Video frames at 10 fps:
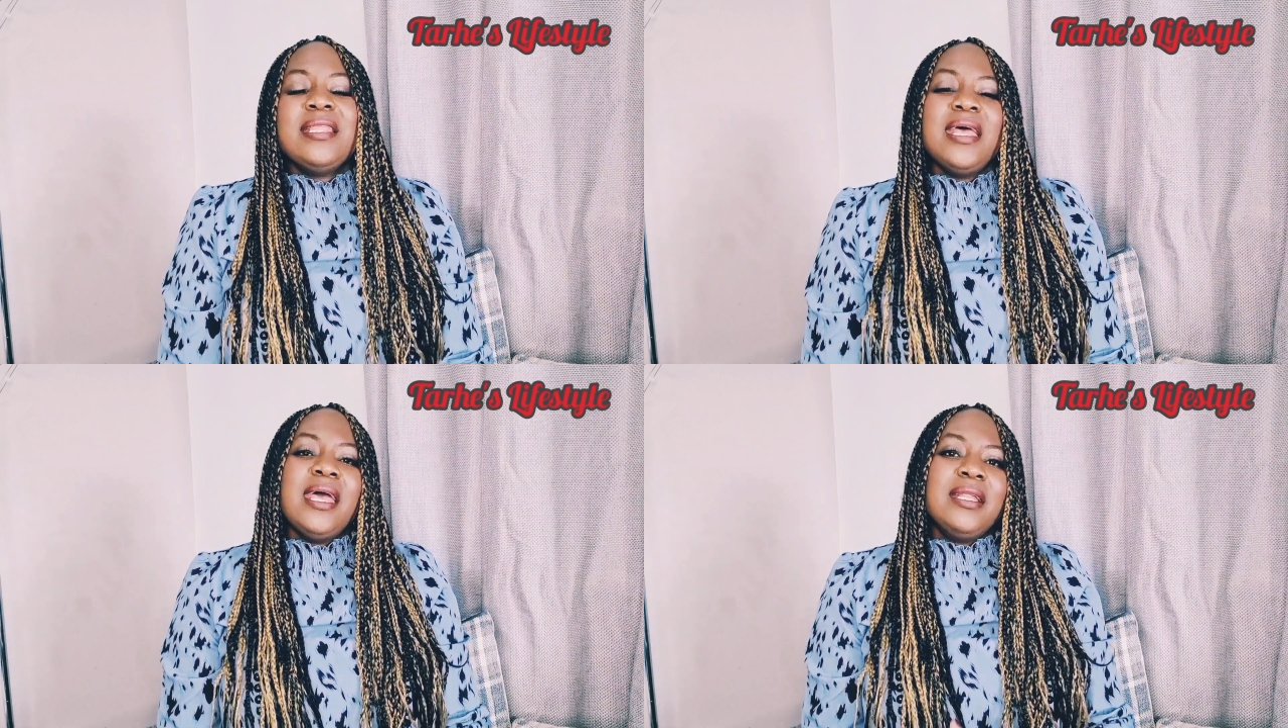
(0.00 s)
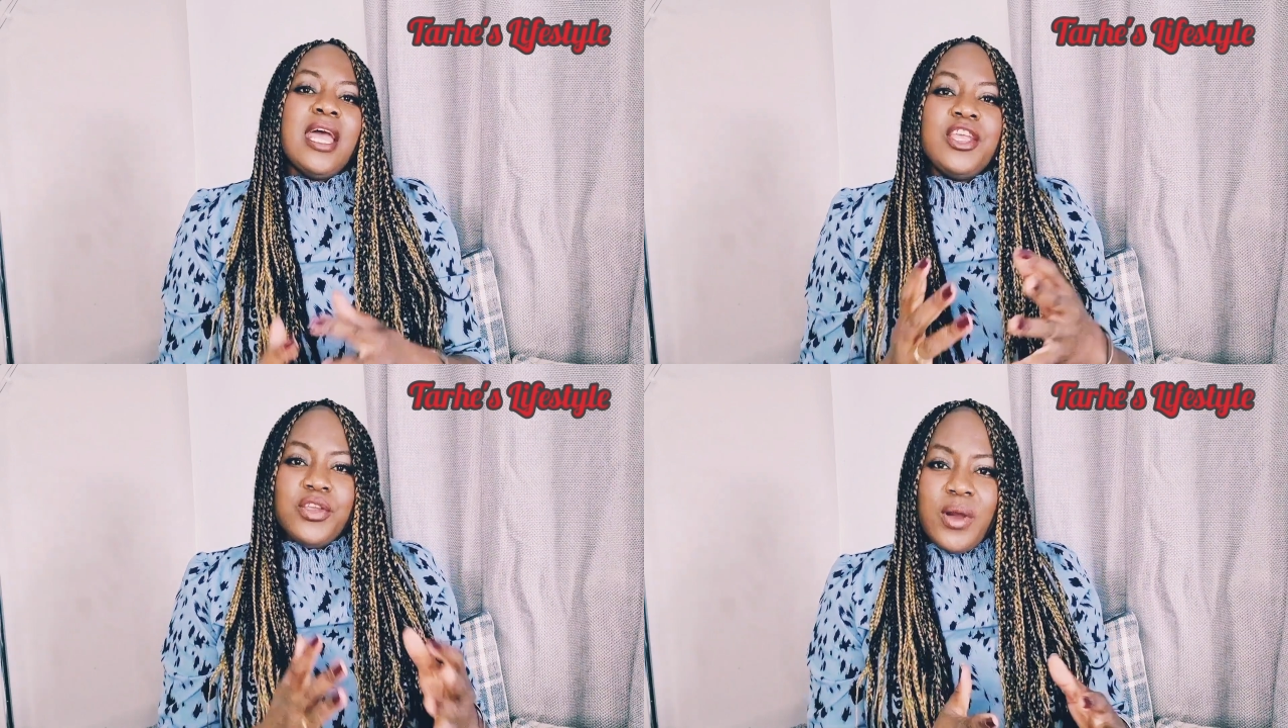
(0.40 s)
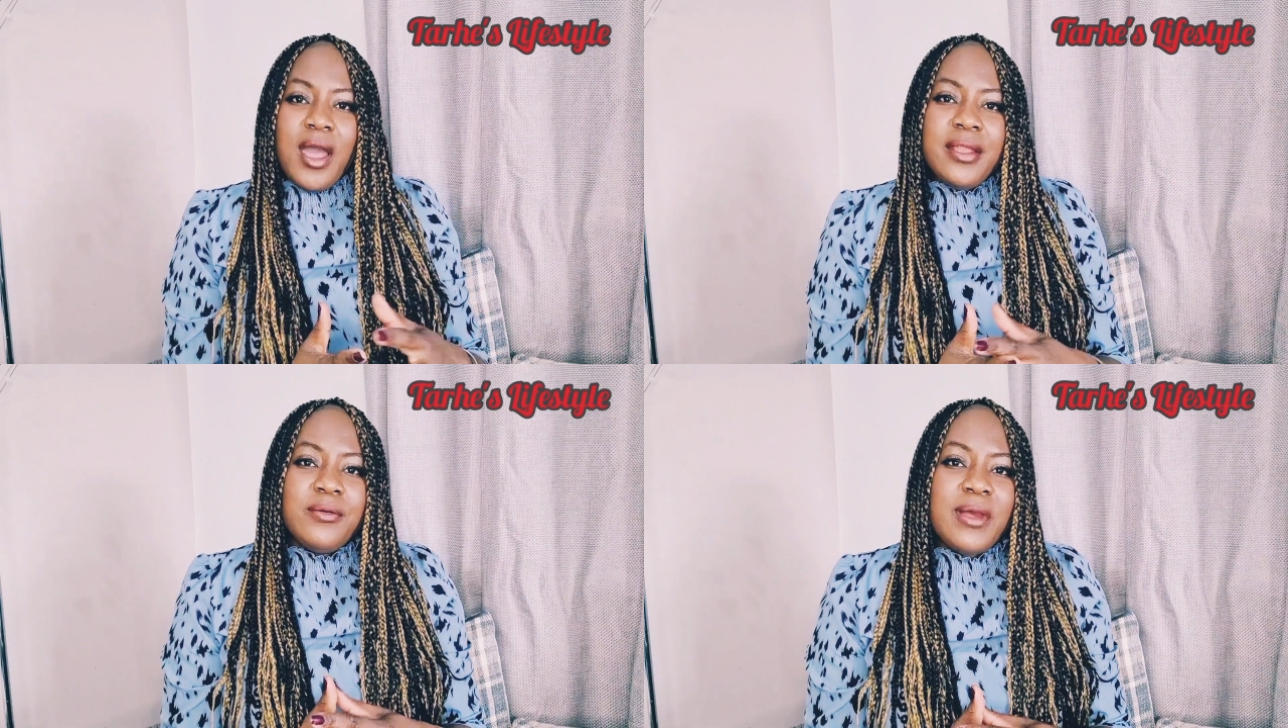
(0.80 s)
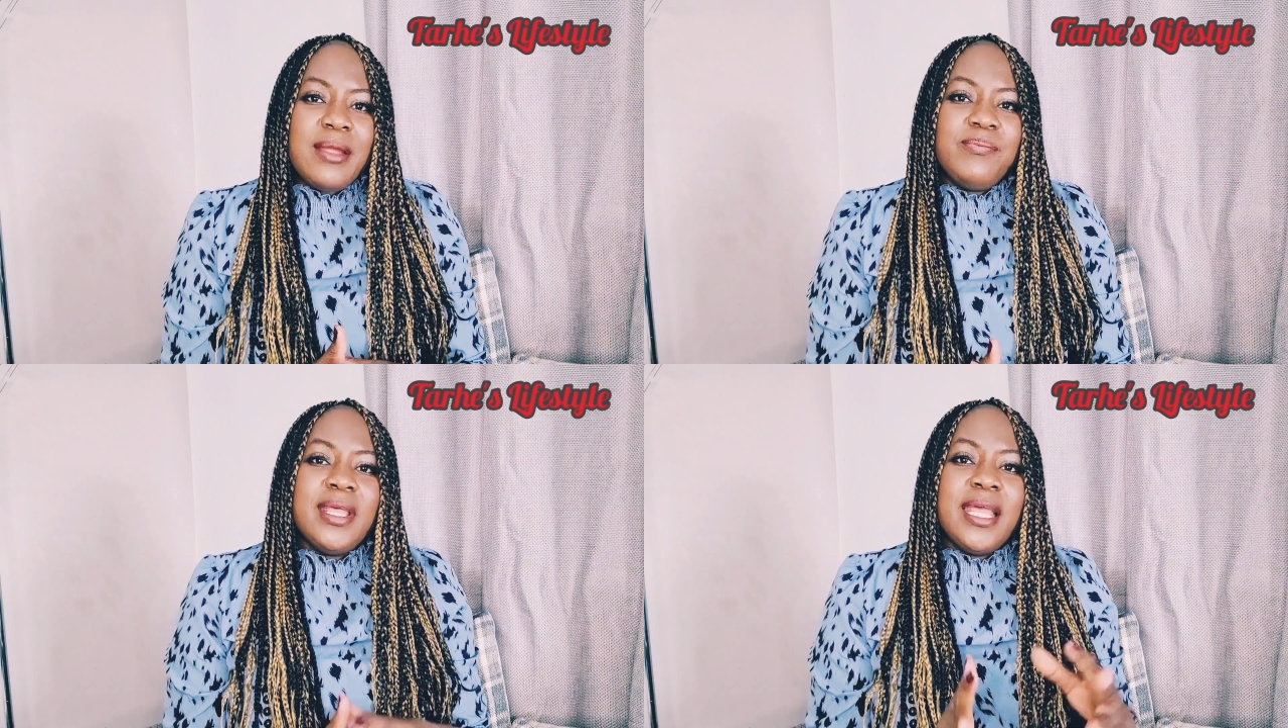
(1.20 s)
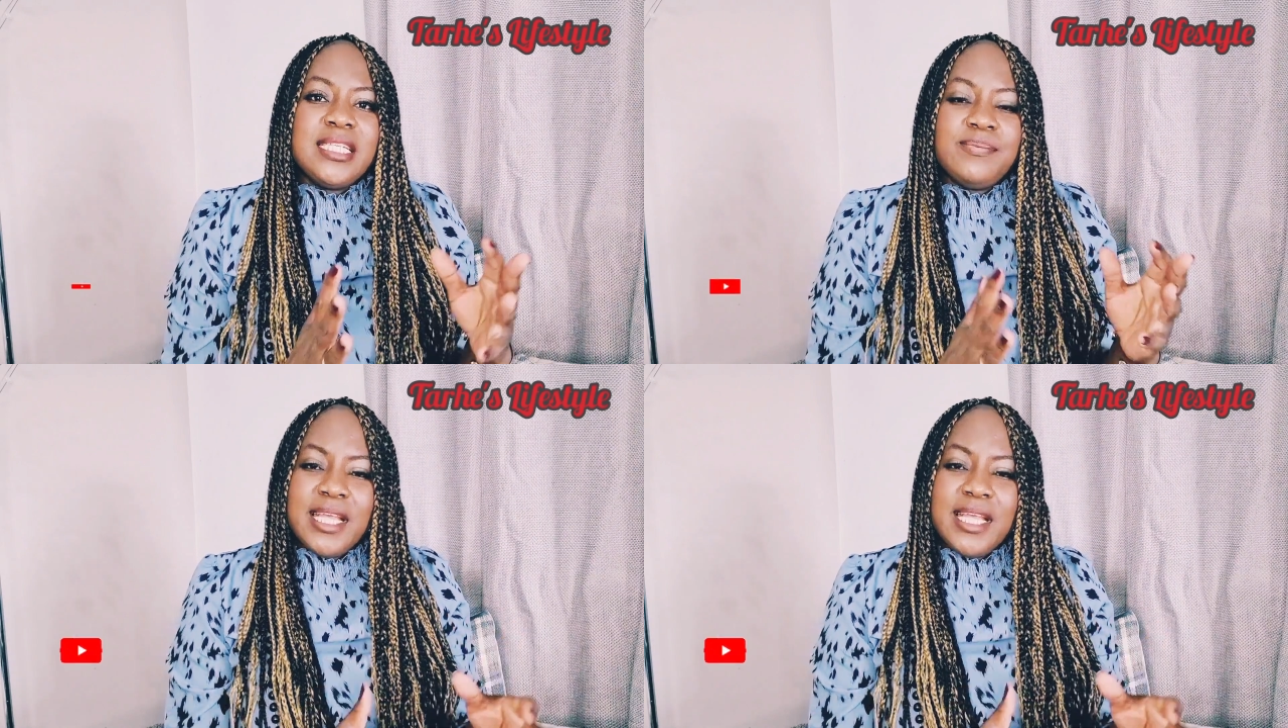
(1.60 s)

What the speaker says: then you are in the right place.